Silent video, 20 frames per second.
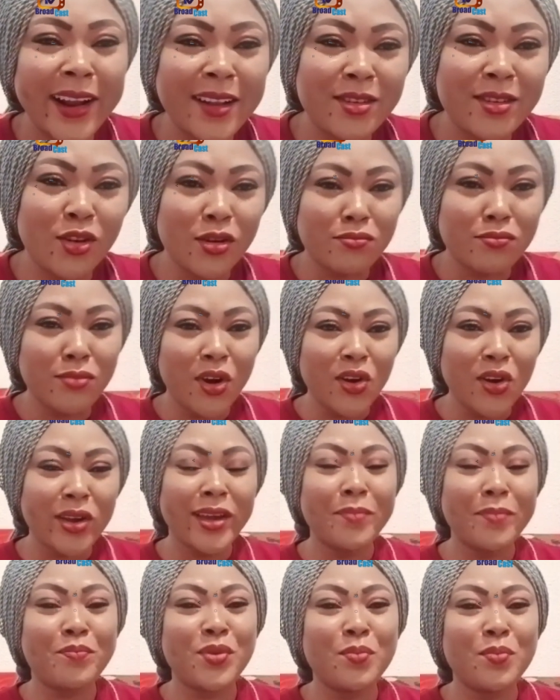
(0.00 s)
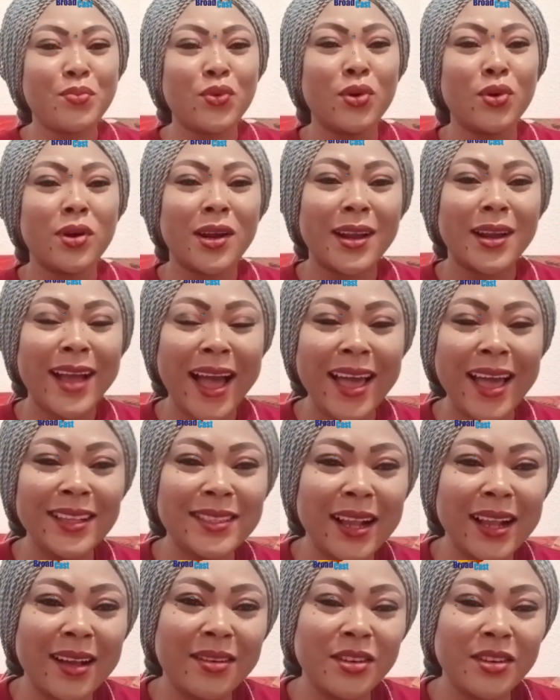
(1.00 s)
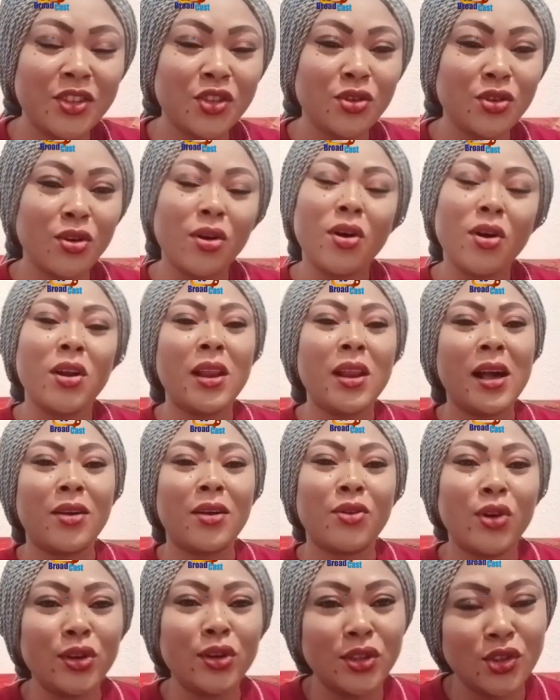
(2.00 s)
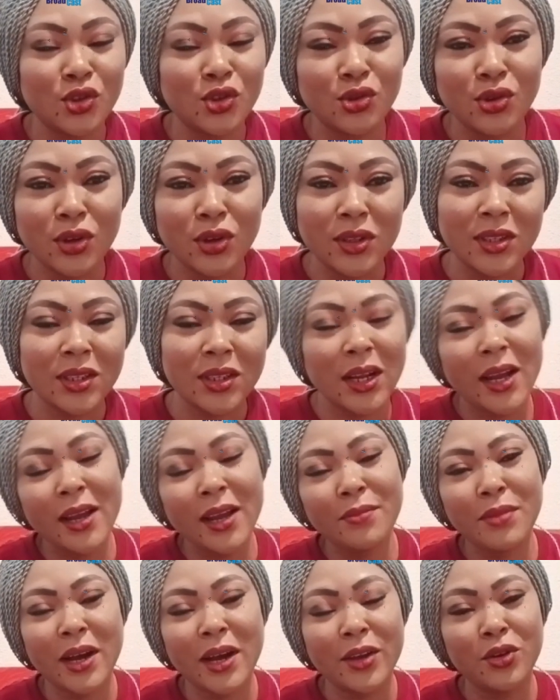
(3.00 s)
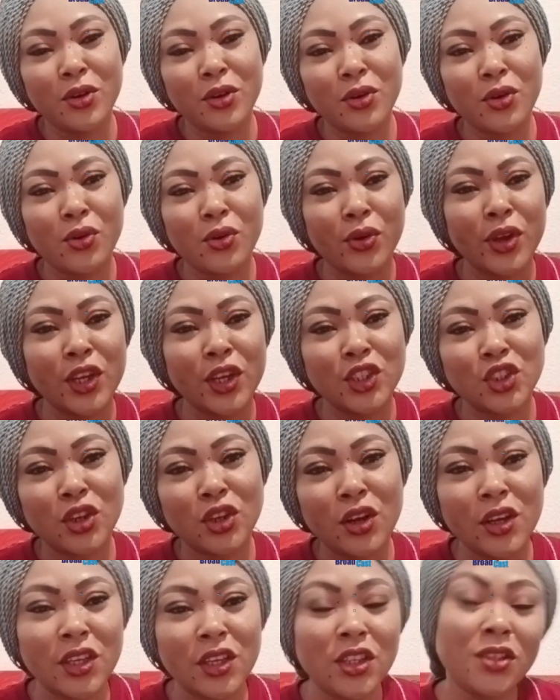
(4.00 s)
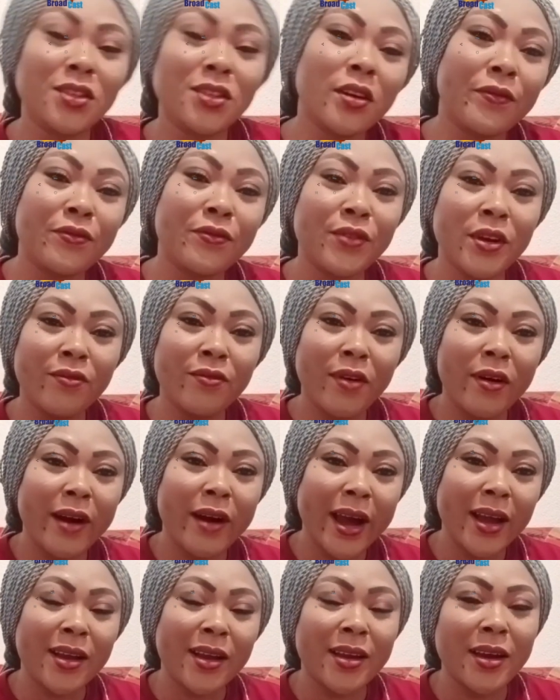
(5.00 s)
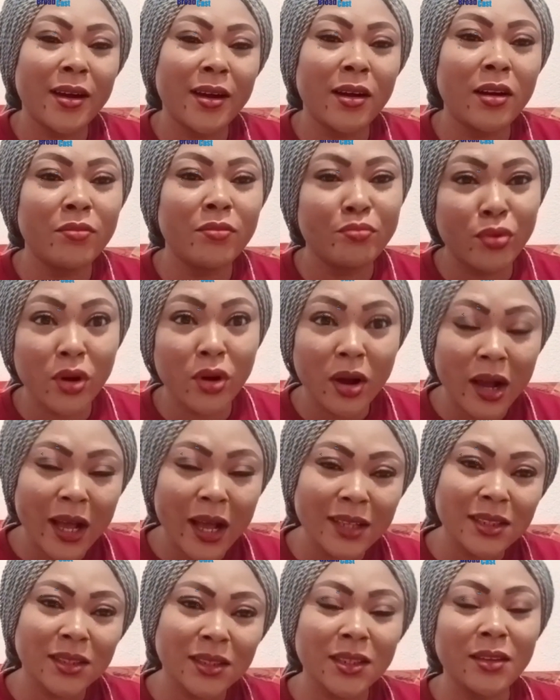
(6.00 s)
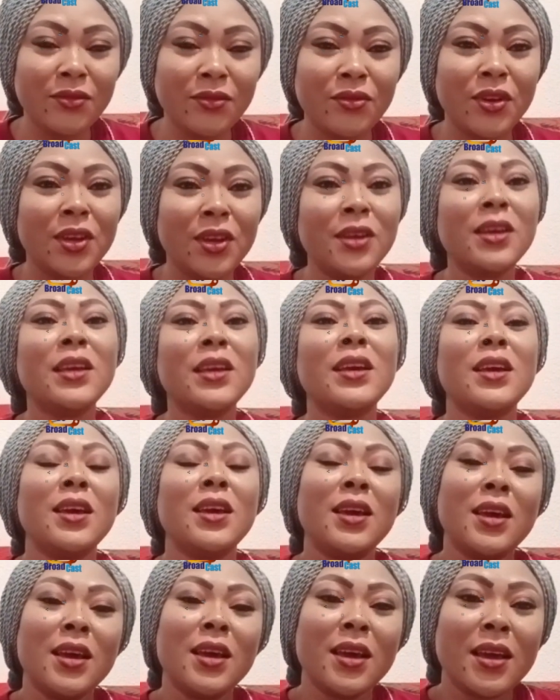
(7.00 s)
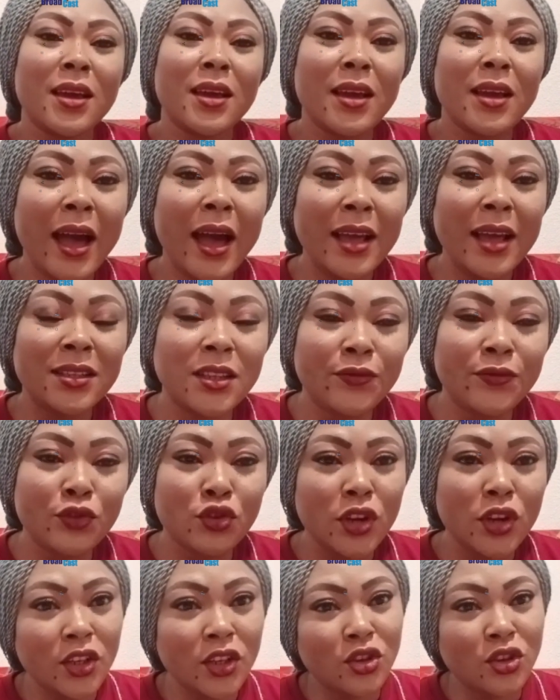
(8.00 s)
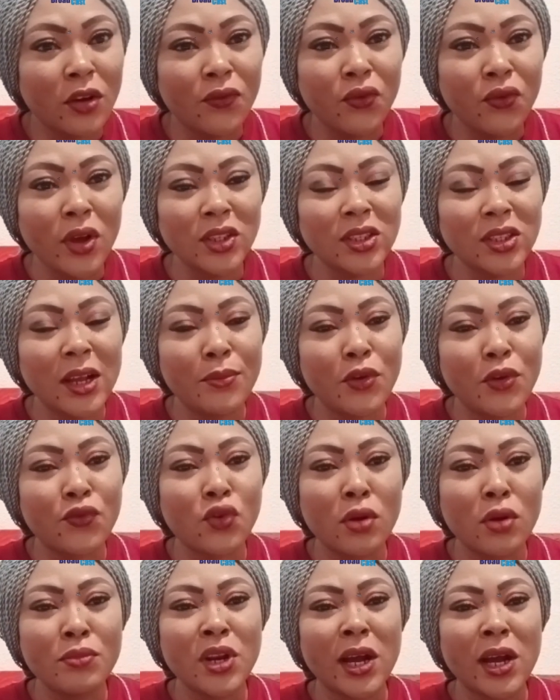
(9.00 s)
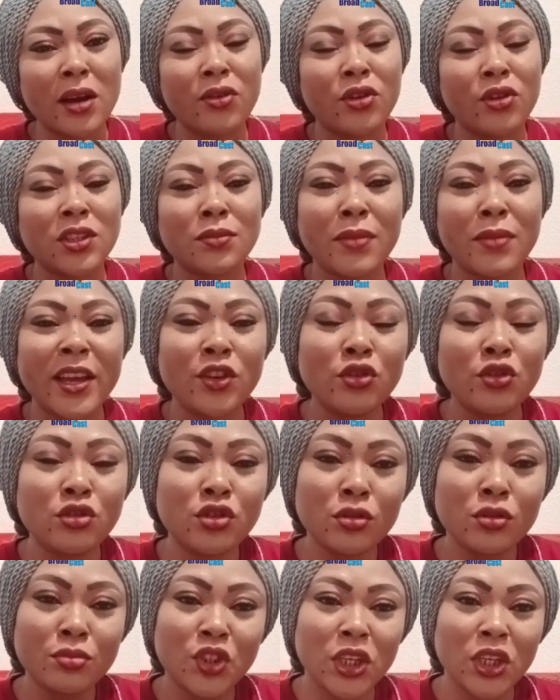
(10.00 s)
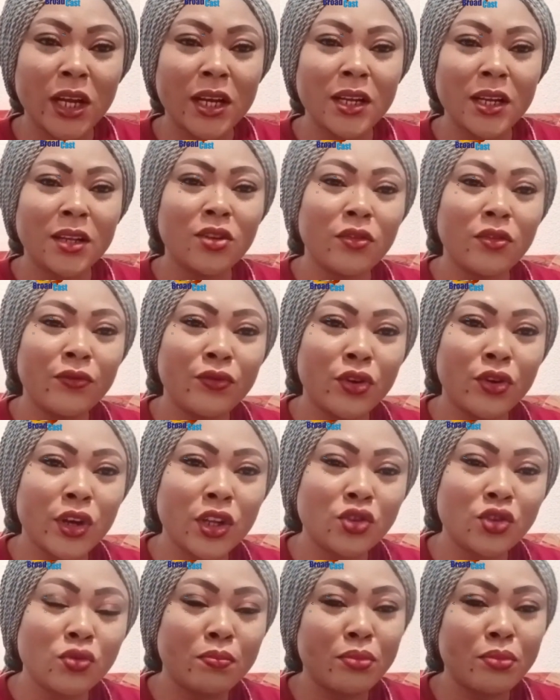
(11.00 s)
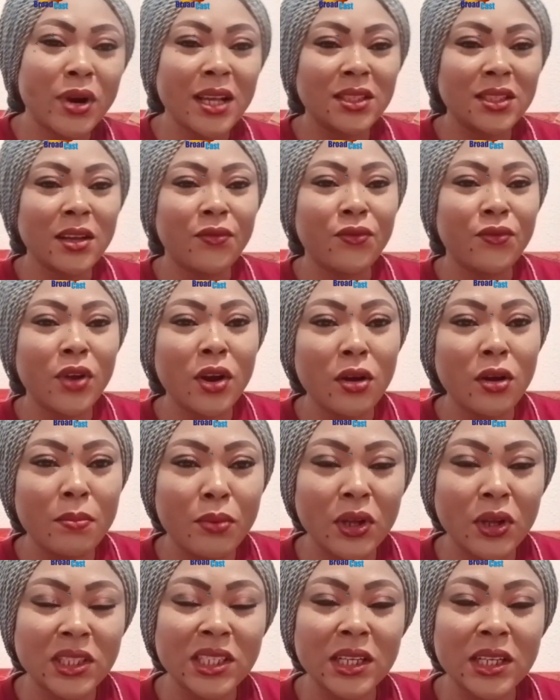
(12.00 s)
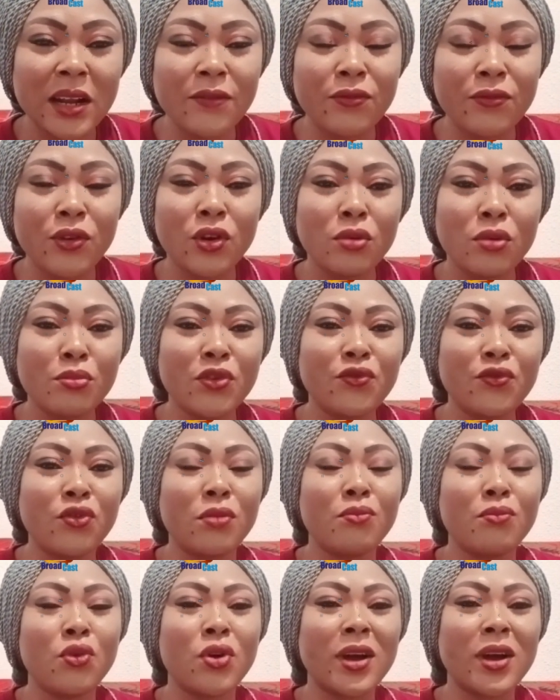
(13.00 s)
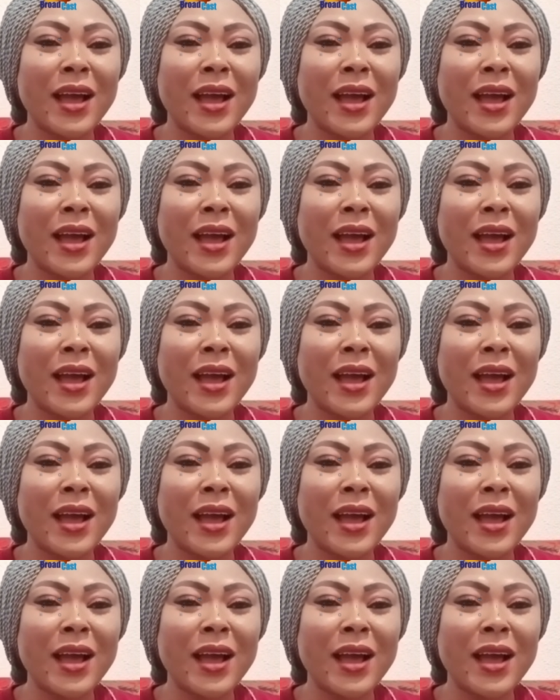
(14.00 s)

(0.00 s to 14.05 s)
Ogbonge people. Guys, I greet you all according to your time and your location is your favorite girl, Broadcast TV. Guys, if today is your first time of coming across my YouTube channel, don't forget to press the follow button and follow me for more.